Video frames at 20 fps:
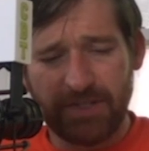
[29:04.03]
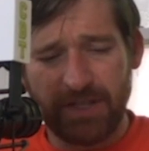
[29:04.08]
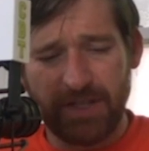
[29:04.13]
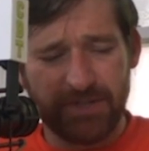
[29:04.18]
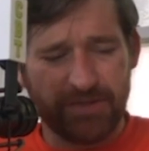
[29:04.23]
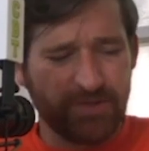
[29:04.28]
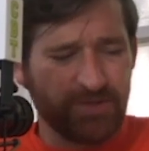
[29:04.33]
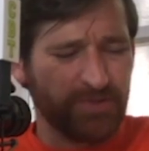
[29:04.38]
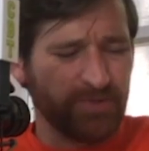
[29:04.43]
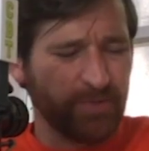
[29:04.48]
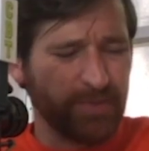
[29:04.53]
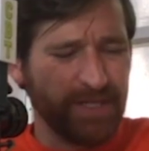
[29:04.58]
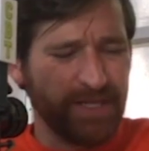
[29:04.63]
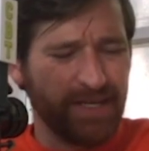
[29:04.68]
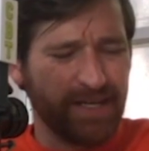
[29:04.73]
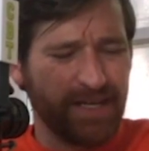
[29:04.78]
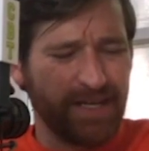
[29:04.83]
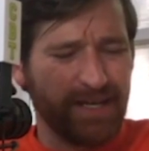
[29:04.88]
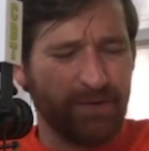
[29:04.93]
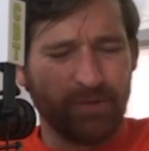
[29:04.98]
to this. This will be,
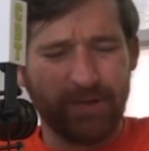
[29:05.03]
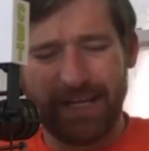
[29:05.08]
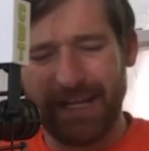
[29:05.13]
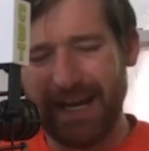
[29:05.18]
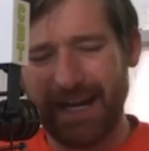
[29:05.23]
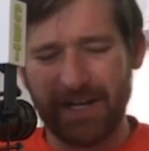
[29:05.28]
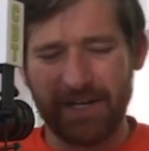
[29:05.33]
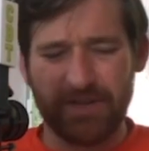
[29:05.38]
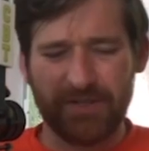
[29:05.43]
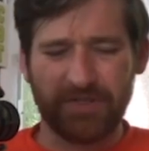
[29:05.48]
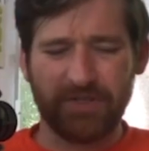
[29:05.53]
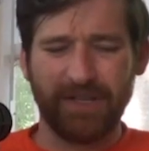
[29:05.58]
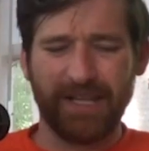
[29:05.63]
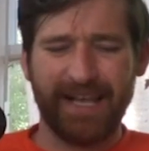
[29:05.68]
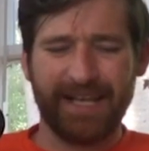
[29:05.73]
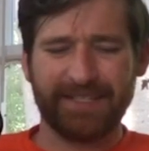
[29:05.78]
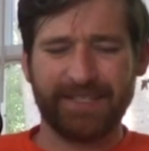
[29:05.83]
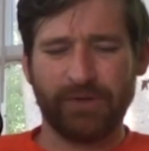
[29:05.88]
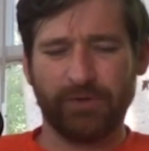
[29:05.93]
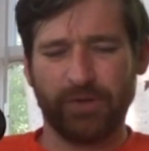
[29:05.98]
we'll get out of here. This is the
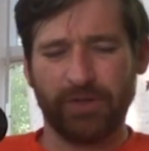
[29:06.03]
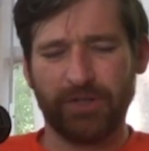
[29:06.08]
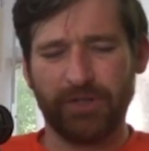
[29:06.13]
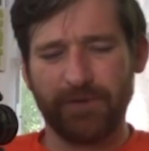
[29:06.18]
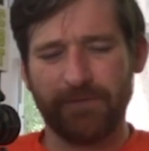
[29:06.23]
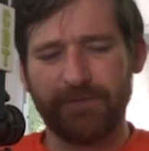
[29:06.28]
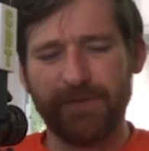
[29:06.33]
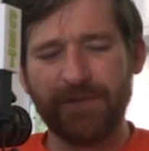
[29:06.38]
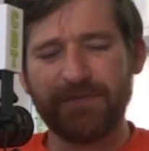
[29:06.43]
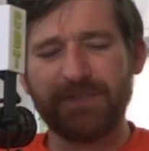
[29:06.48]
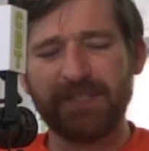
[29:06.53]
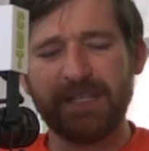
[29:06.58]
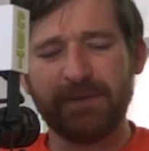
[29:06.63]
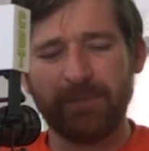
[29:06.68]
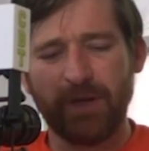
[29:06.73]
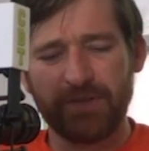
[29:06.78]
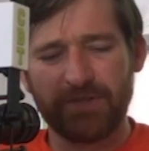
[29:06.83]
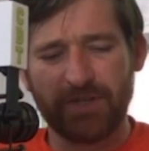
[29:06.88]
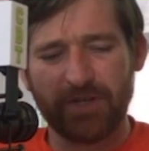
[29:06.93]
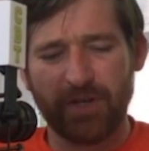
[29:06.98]
last thing we're going to do. 15
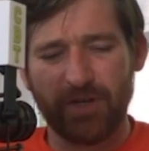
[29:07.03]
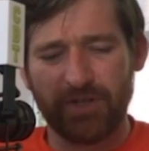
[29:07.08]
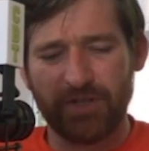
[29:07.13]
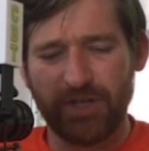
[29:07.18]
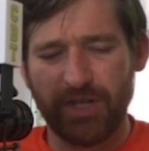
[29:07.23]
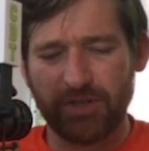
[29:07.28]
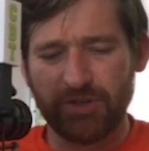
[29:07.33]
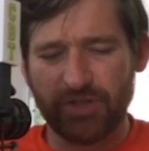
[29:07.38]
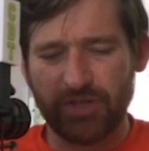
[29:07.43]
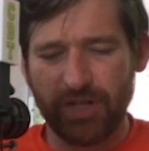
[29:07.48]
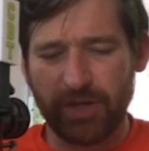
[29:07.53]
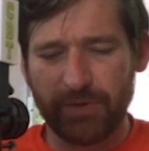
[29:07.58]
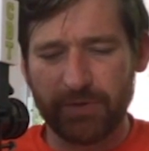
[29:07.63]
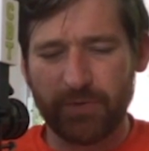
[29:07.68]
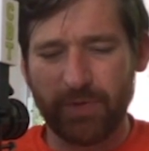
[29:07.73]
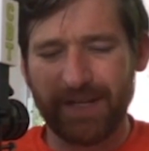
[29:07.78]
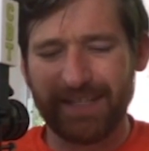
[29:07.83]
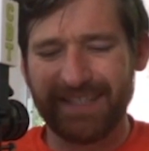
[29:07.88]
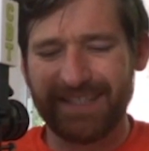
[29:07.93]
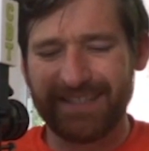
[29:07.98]
months ago, Hyun Chung was
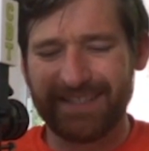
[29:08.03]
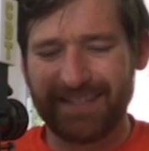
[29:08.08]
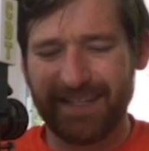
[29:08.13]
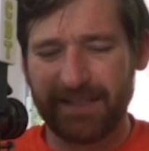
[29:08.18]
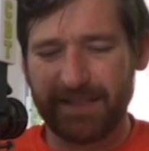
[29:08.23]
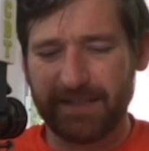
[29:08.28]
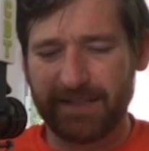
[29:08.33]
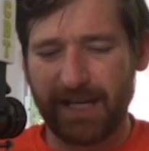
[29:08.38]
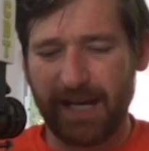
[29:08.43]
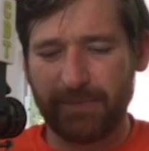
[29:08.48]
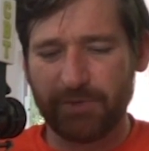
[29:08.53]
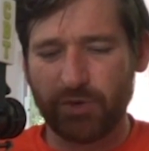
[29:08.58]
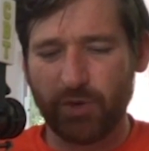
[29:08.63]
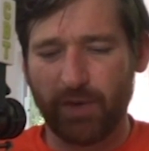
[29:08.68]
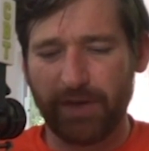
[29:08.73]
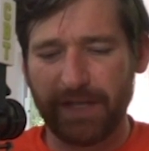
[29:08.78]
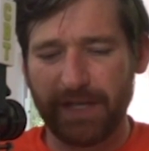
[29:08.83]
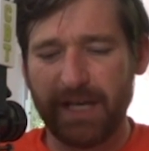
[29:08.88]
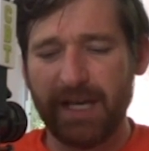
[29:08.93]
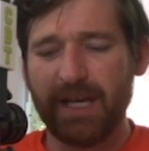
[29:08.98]
ranked inside the top
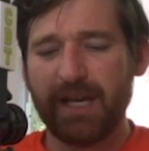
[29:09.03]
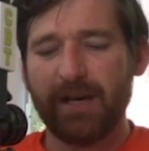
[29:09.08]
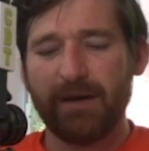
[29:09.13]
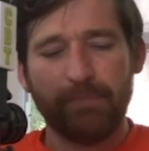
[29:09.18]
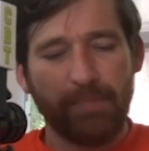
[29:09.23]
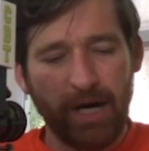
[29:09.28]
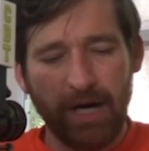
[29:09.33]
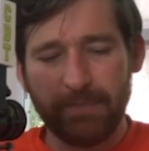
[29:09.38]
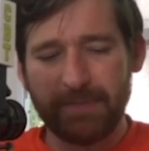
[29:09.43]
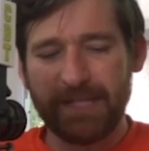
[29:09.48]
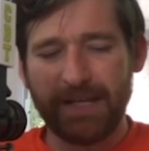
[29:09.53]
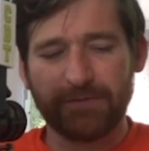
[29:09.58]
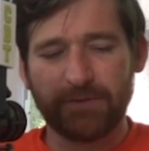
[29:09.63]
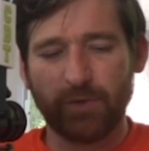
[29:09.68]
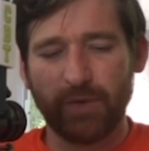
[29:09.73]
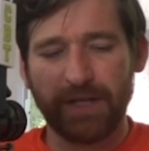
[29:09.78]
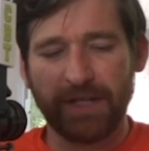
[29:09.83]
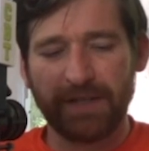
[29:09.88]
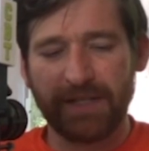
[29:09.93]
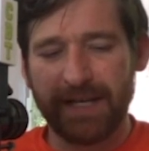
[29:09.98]
20. Pumped after
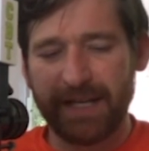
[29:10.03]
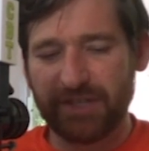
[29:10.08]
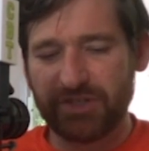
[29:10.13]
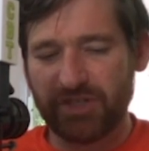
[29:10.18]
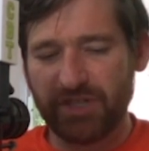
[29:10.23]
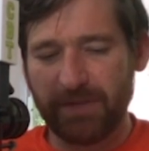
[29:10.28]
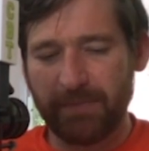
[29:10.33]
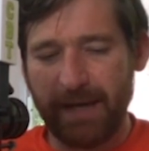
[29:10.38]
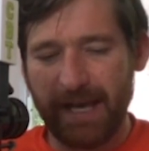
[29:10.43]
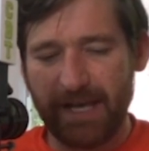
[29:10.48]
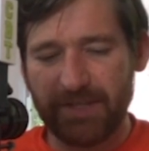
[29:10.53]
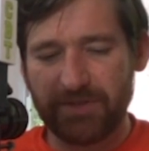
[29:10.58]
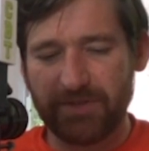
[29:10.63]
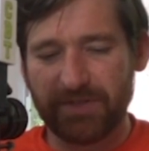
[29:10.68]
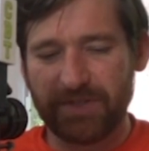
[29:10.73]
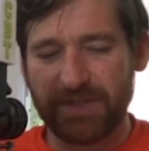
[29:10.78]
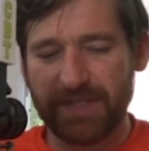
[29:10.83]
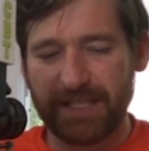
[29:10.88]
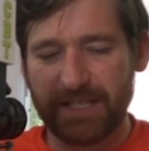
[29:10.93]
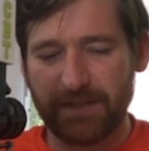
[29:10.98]
winning the Next Gen
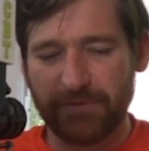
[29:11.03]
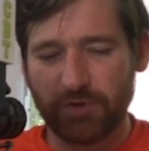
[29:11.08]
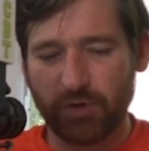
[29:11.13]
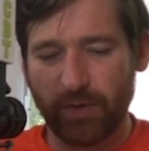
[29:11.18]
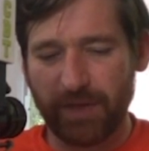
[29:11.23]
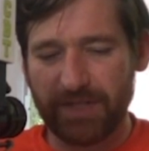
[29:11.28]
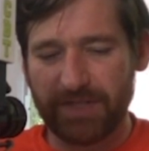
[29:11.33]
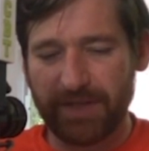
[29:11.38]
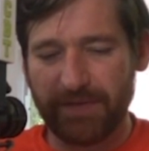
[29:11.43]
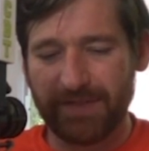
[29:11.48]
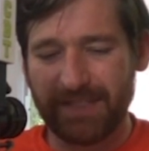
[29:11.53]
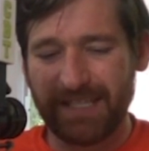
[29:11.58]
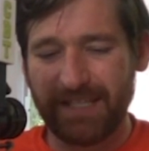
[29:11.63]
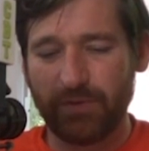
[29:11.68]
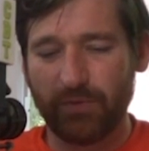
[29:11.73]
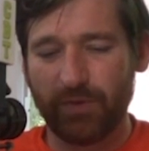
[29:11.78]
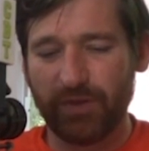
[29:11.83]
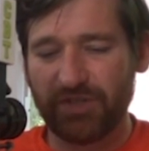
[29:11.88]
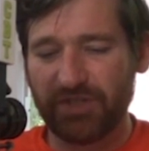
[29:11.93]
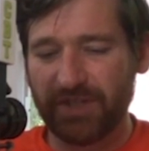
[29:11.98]
Masters at the end of 2017
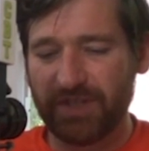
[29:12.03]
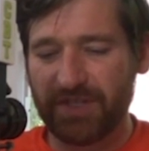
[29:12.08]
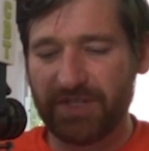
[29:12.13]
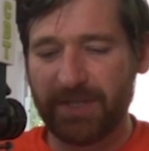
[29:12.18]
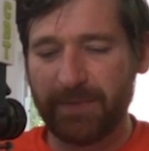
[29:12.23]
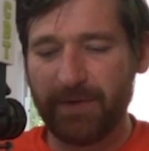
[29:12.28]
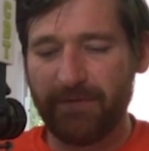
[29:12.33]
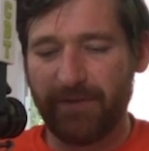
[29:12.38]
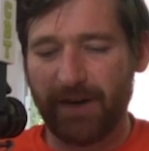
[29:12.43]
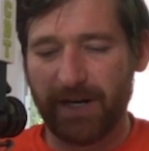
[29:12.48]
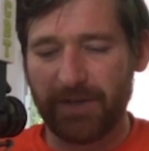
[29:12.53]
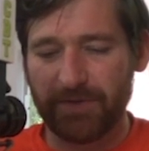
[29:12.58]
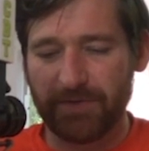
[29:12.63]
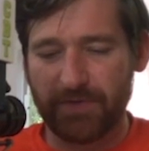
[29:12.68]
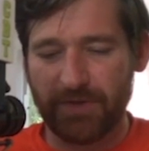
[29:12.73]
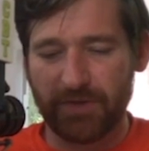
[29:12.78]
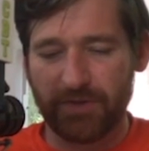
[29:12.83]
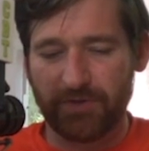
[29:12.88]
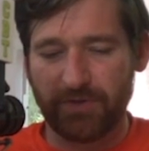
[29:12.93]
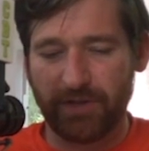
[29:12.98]
and reaching the semifinals of
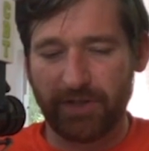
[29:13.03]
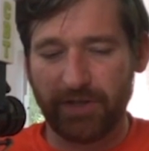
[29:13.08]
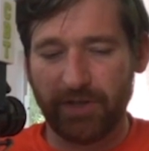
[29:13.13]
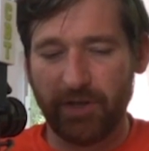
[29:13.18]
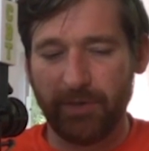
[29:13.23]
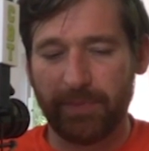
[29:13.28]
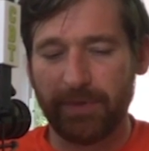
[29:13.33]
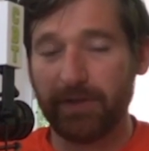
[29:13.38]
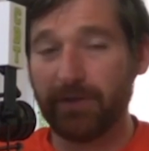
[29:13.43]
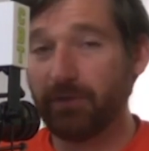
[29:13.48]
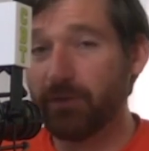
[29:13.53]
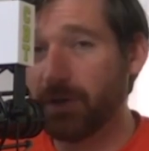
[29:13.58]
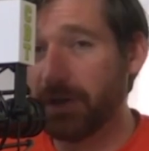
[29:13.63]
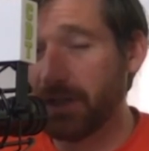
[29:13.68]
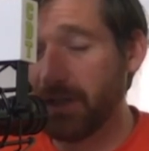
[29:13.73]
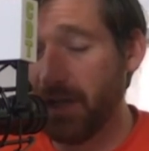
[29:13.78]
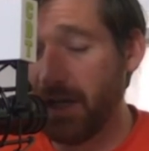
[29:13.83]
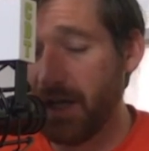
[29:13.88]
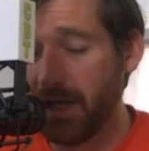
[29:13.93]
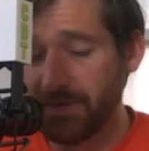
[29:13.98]
the Australian Open, where he
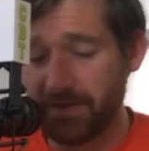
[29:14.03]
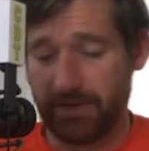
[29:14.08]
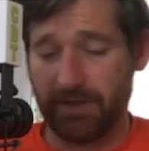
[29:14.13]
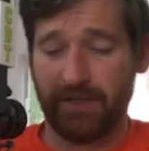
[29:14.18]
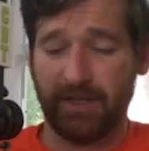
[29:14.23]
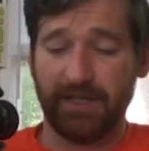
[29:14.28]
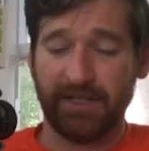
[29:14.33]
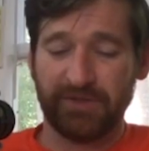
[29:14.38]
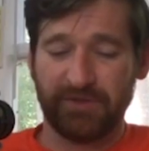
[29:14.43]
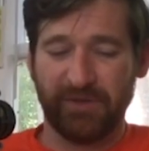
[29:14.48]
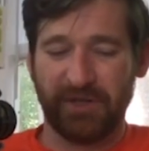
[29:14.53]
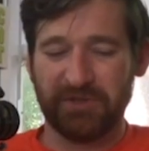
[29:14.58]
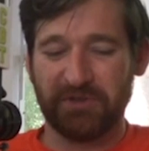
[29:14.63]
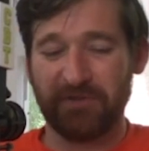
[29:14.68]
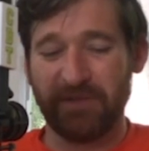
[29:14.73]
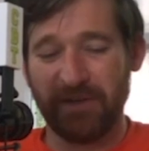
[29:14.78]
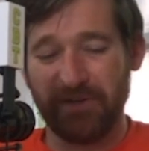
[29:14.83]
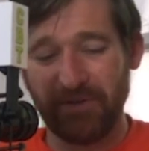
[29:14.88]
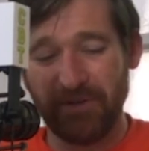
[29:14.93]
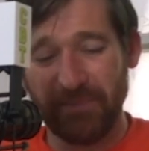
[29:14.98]
lost to Roger
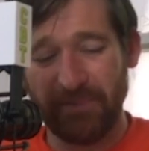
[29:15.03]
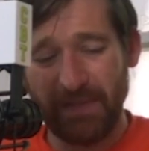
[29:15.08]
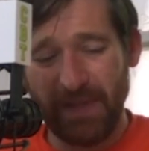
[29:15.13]
Federer.